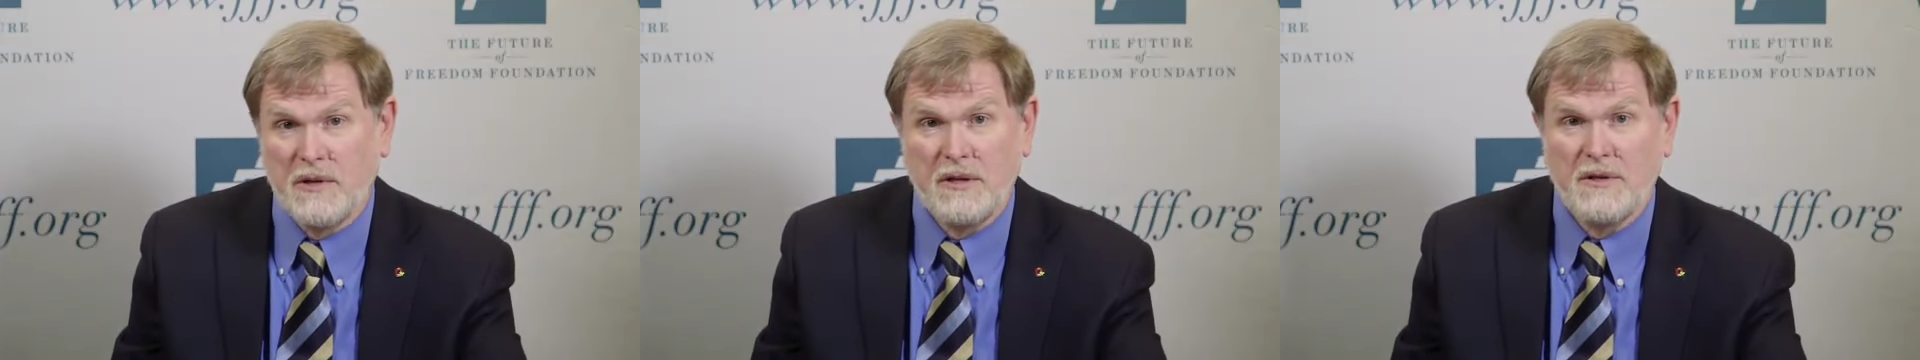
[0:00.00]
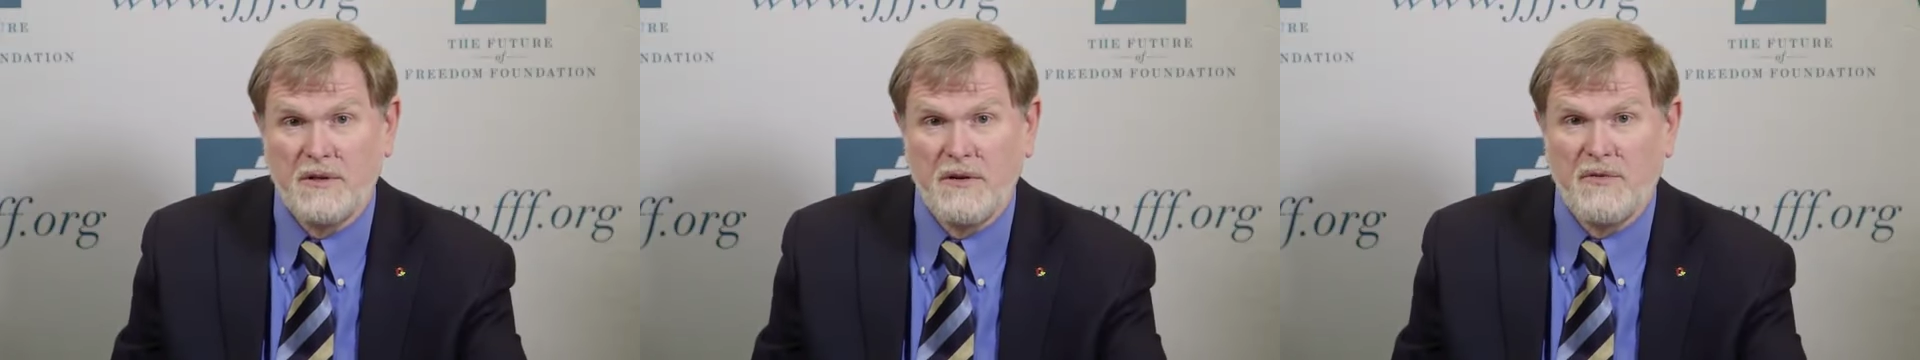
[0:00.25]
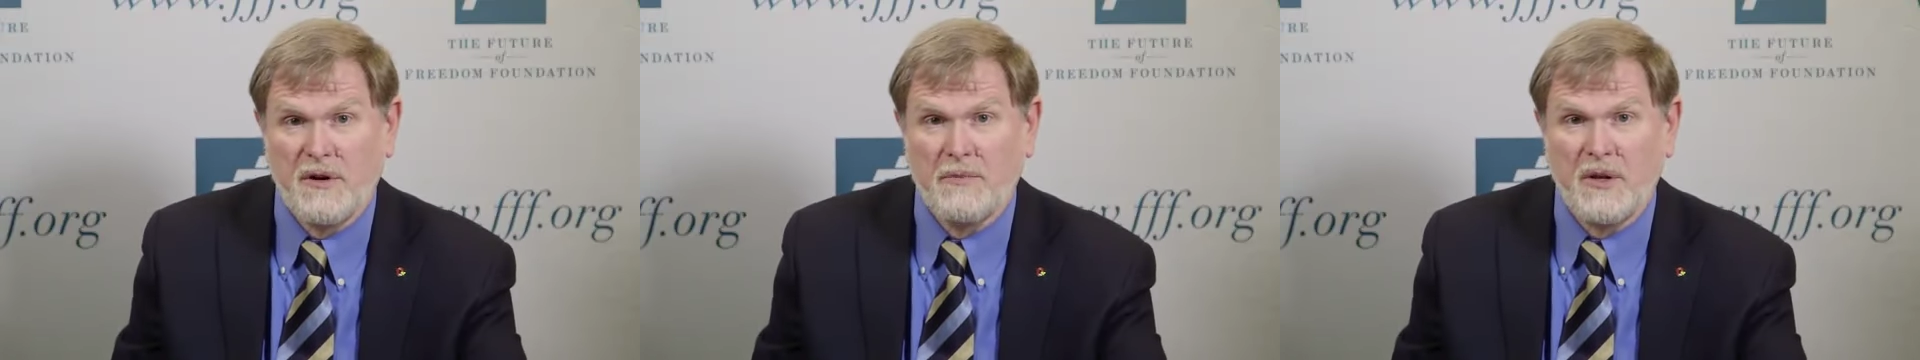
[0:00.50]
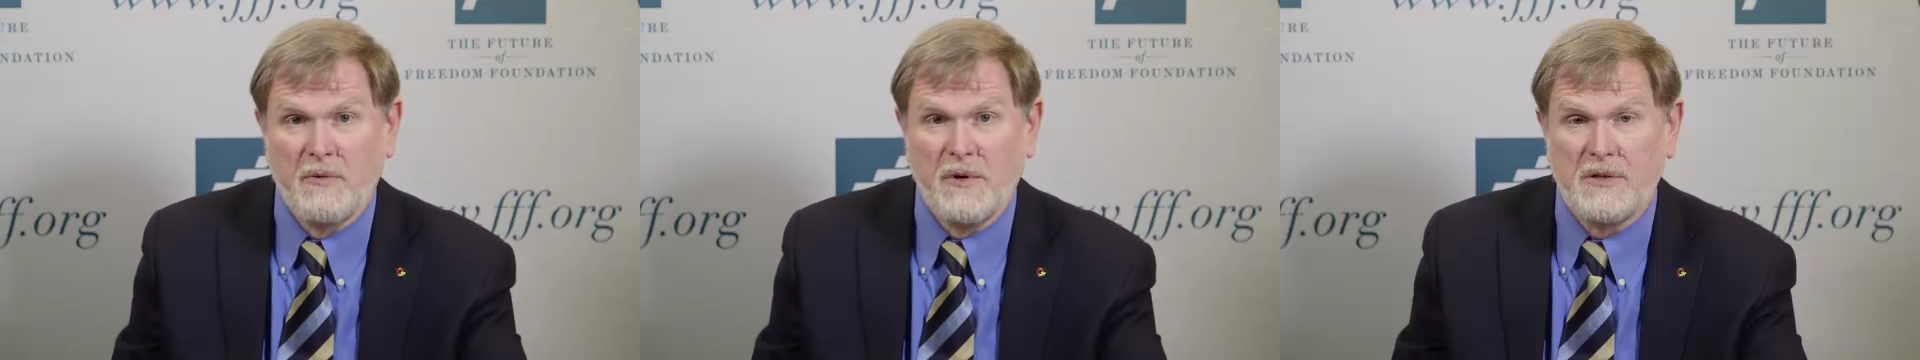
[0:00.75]
in the Z film
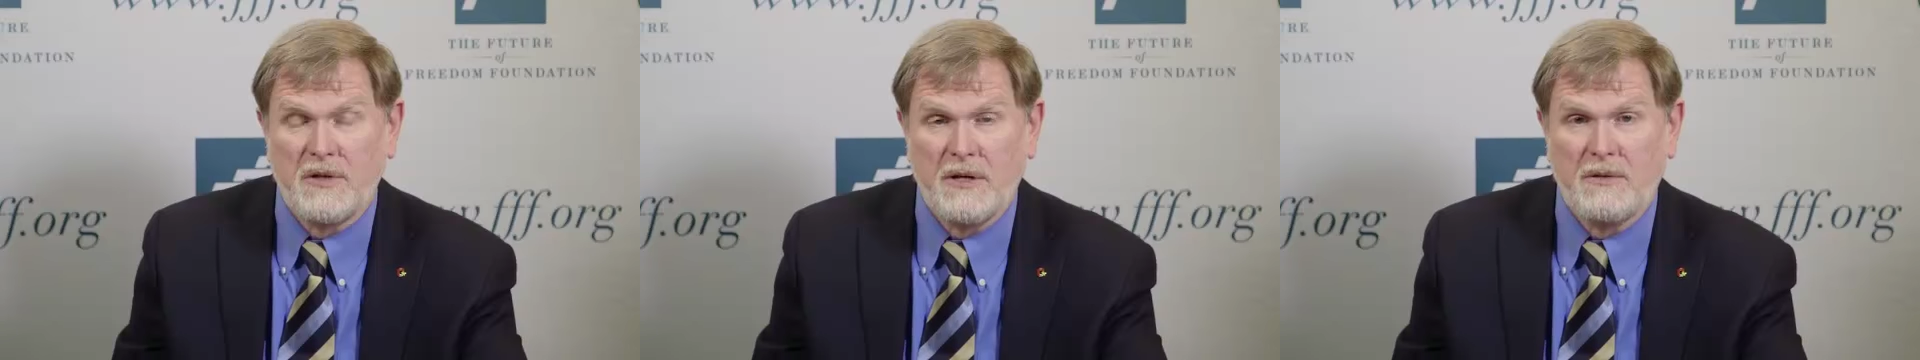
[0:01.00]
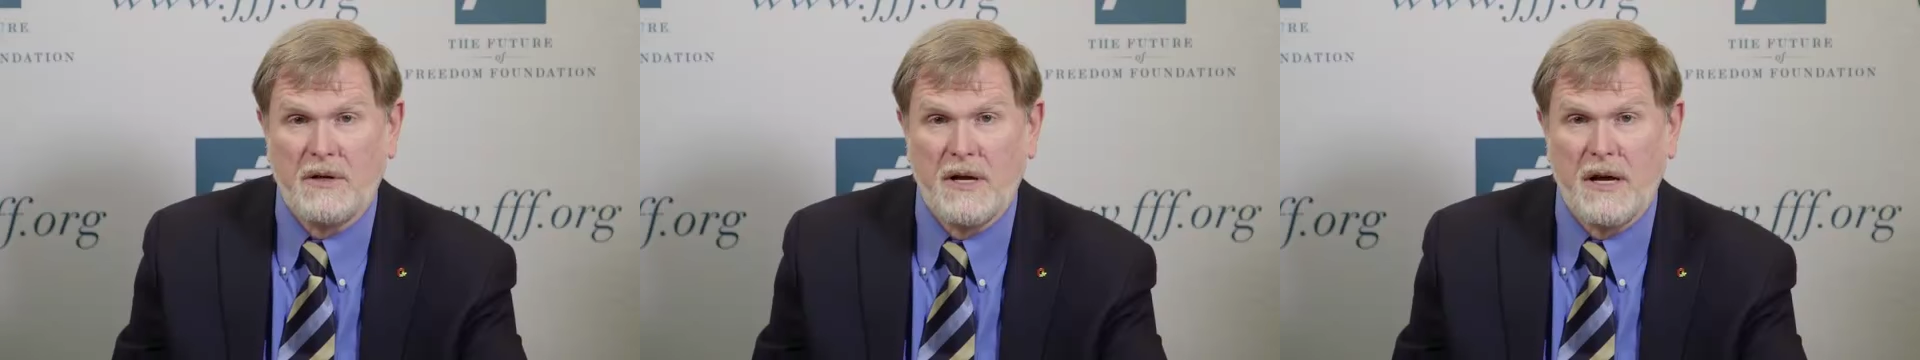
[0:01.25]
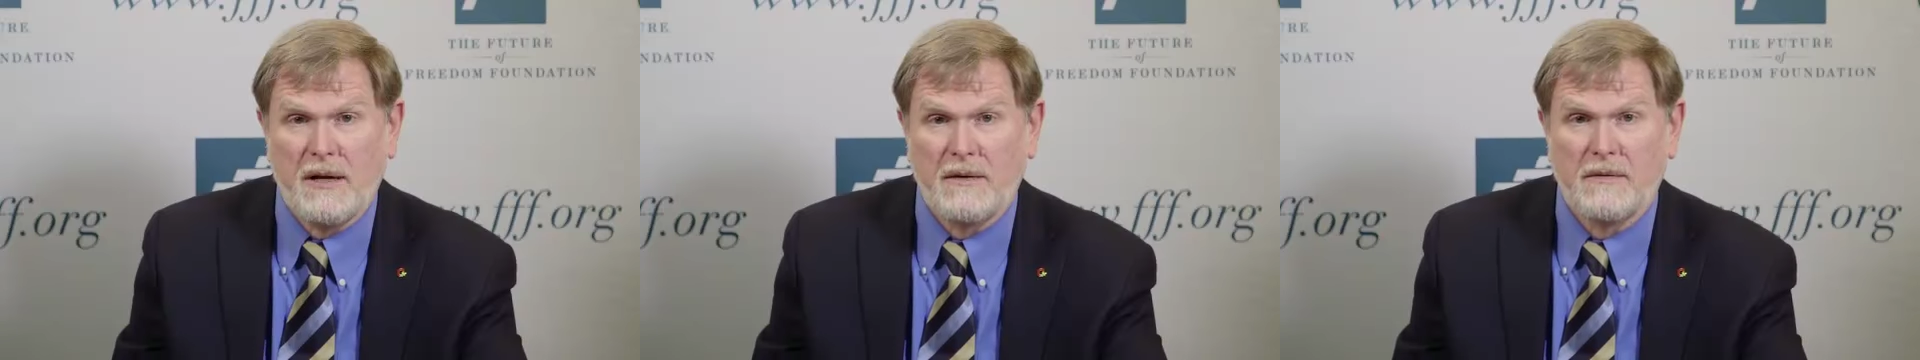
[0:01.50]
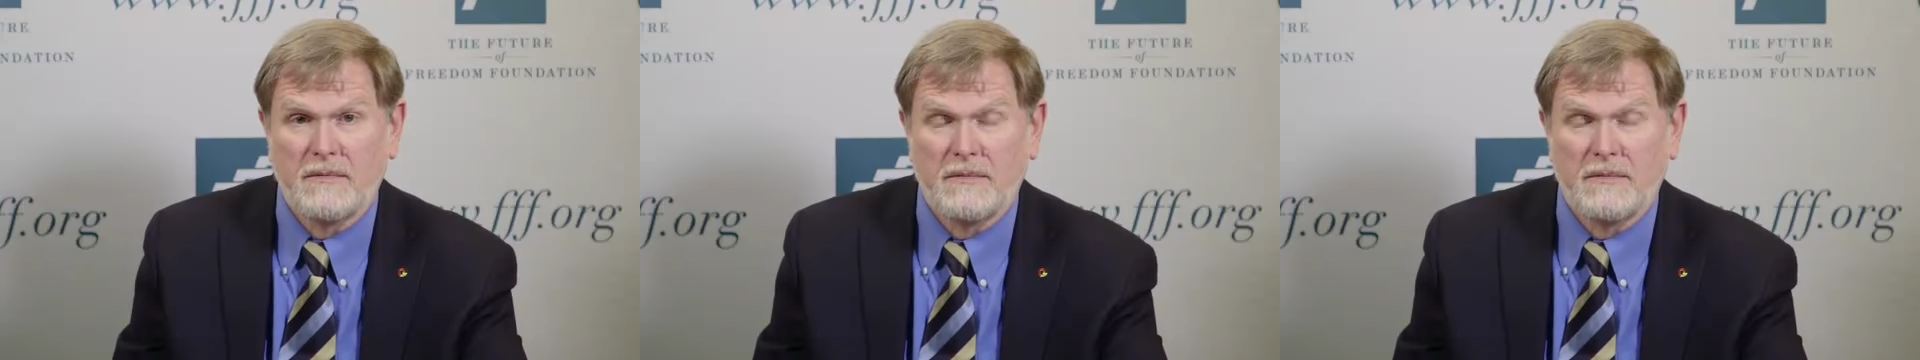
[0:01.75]
than we see today.